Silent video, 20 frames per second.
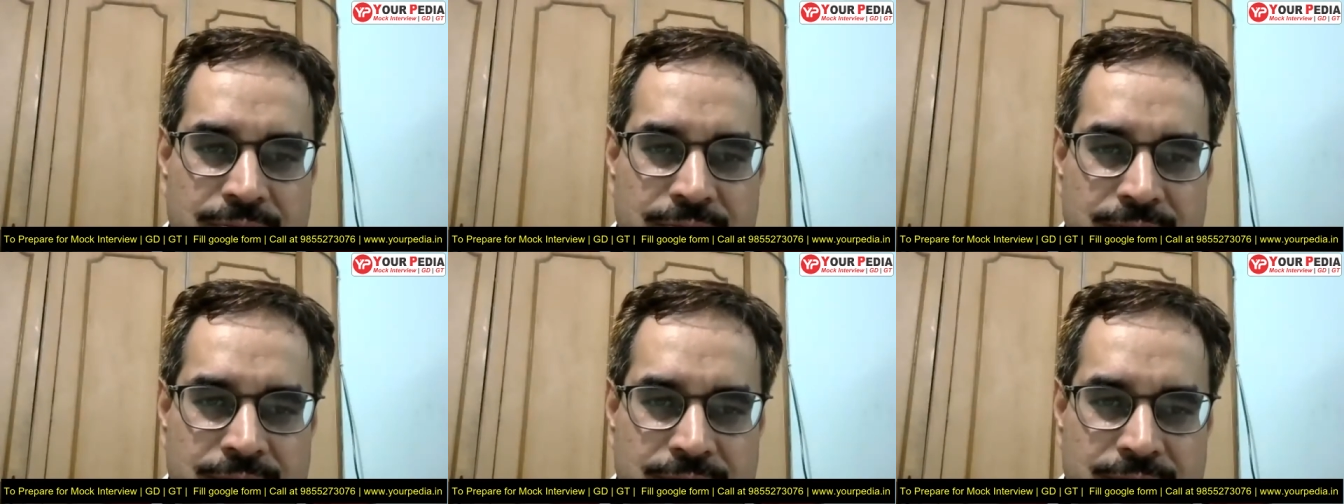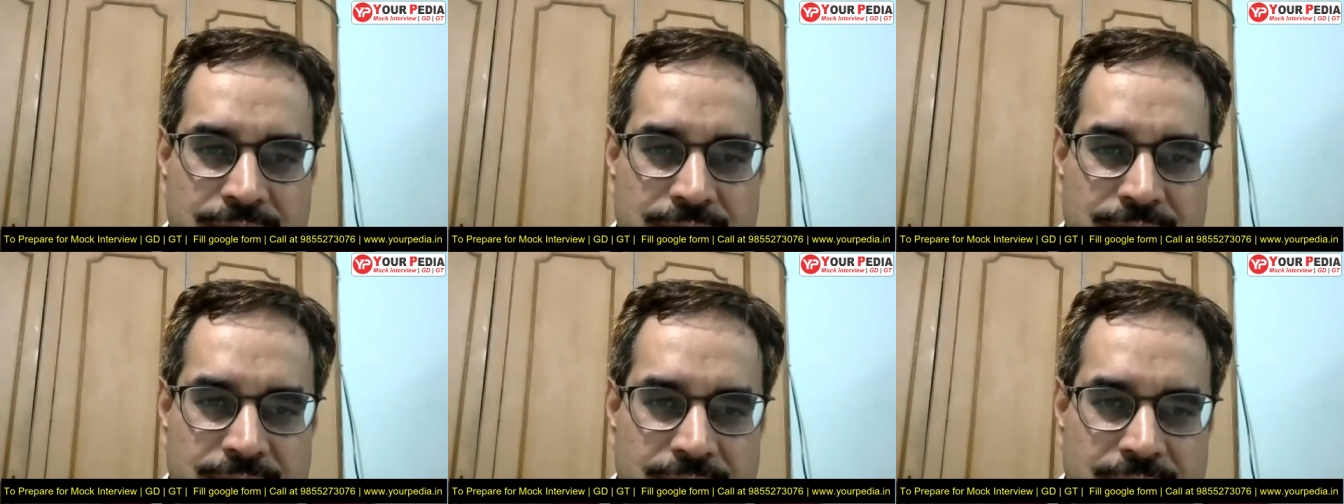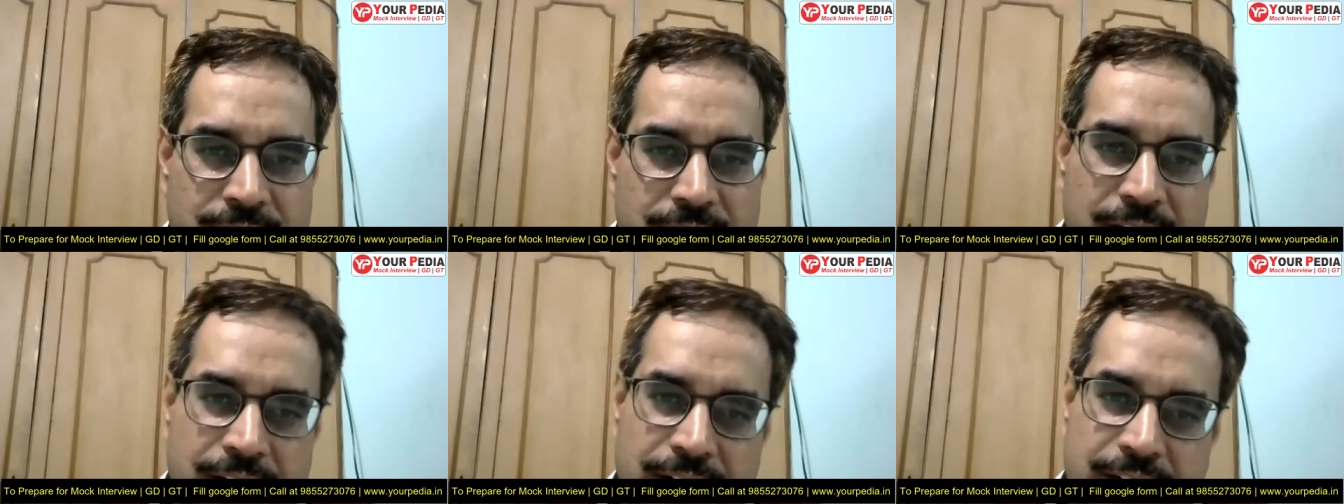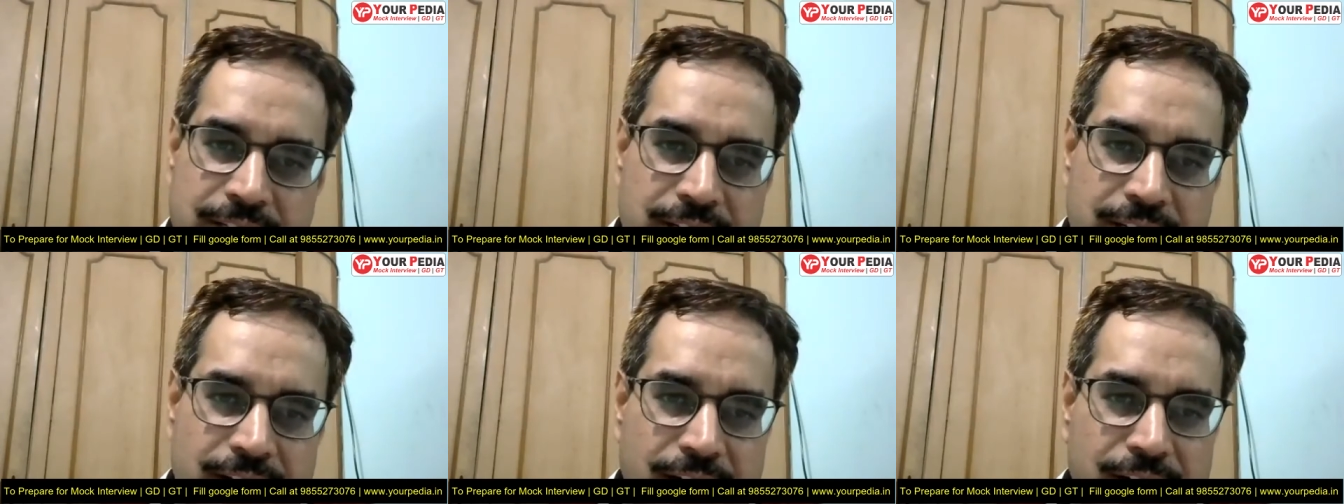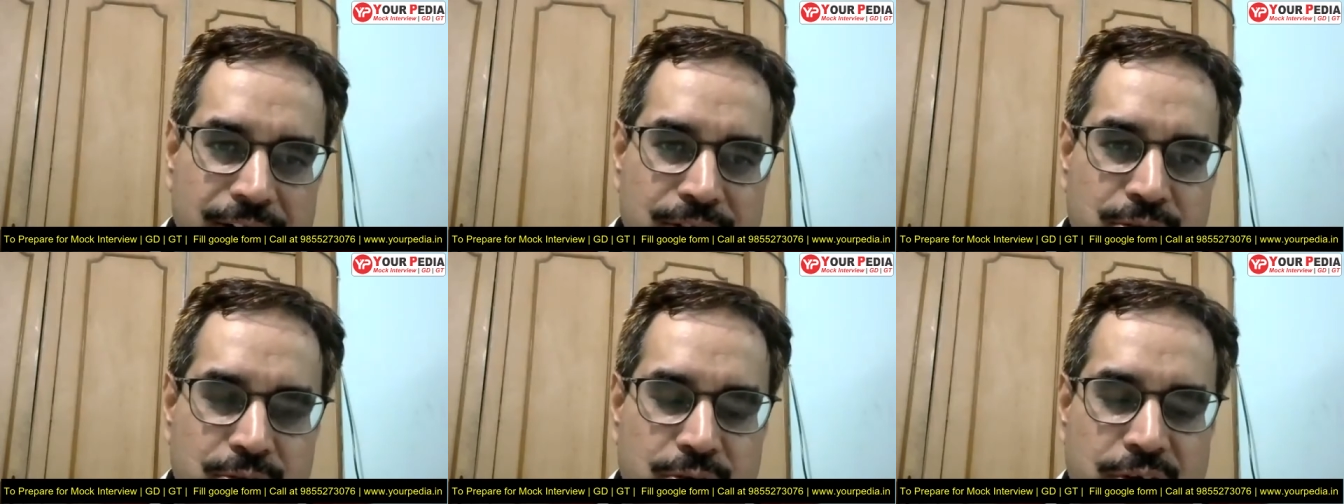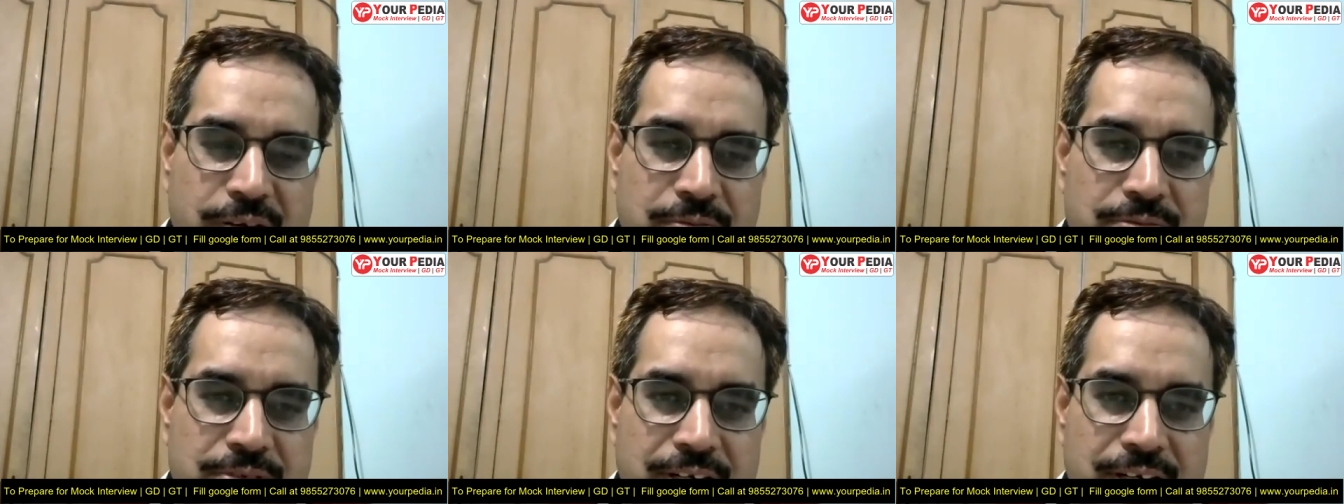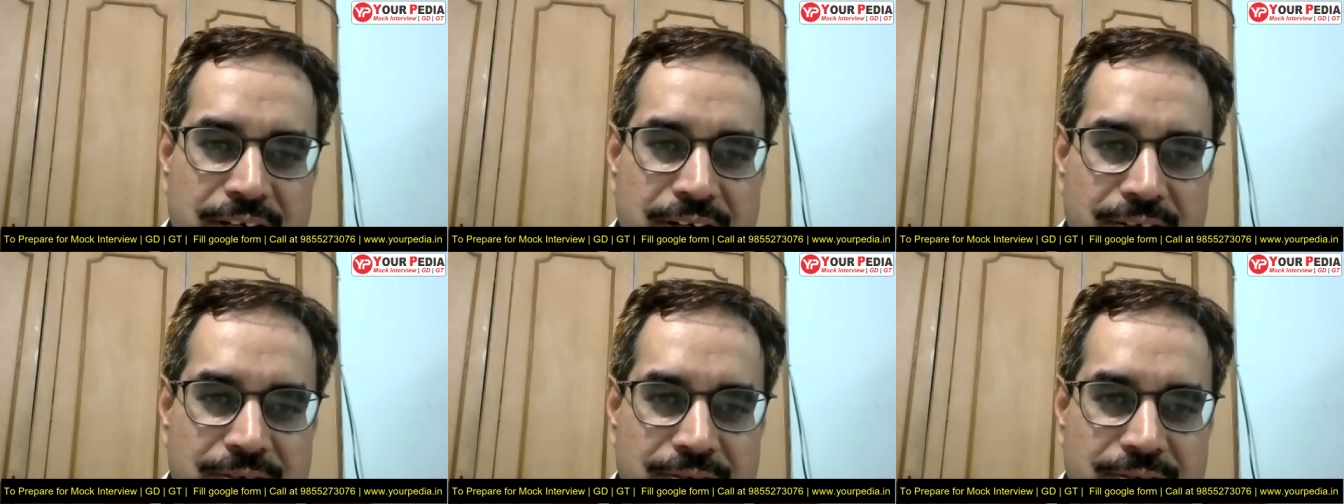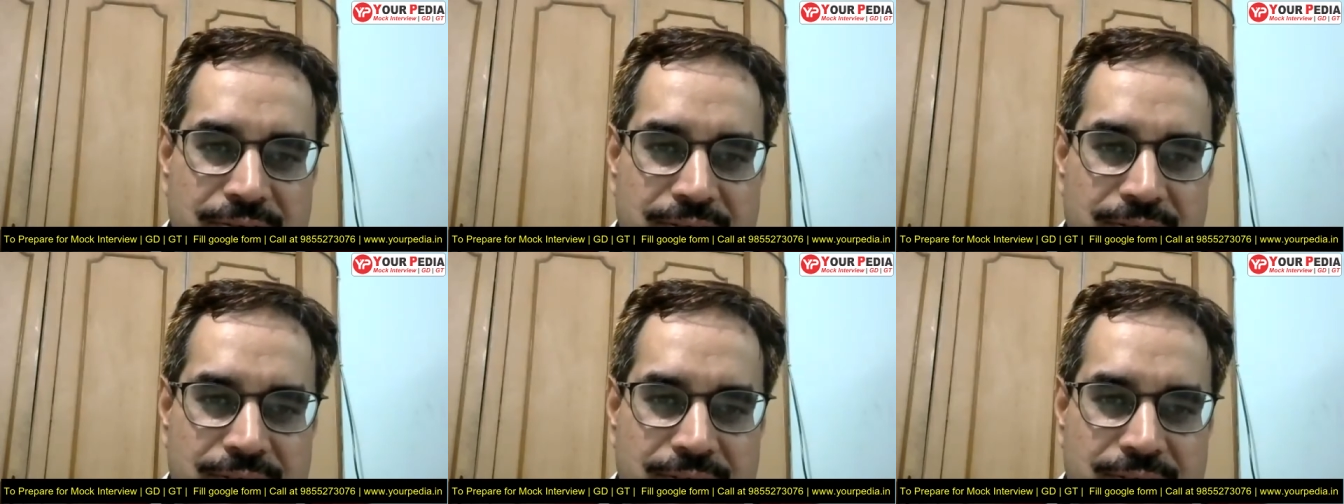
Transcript: Yes, sir. And diesel also you have seen?